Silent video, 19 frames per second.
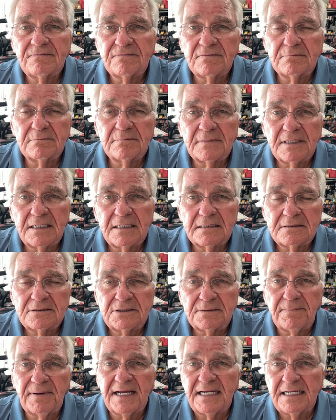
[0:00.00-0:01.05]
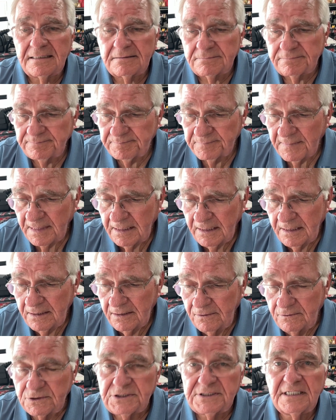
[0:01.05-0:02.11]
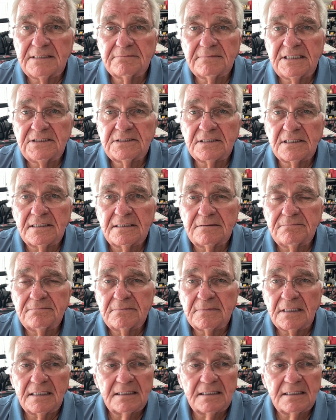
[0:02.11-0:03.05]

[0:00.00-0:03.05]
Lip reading: from Japan, who sent me some.